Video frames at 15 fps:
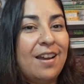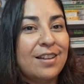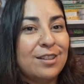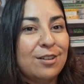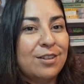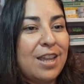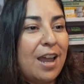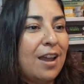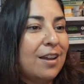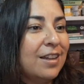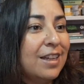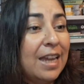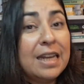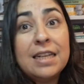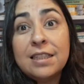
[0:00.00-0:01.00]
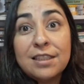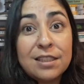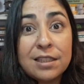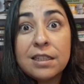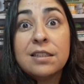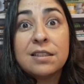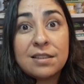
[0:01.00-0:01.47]
So yeah, and it's
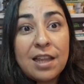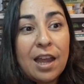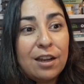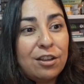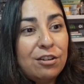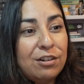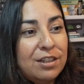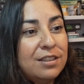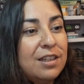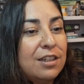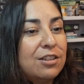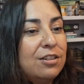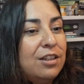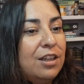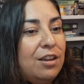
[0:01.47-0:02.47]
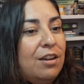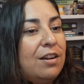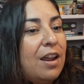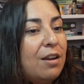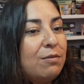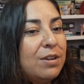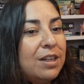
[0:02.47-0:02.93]
that good. It's actually good.
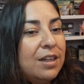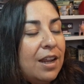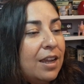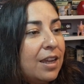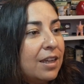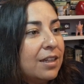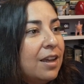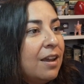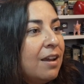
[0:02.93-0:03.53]
I really like it.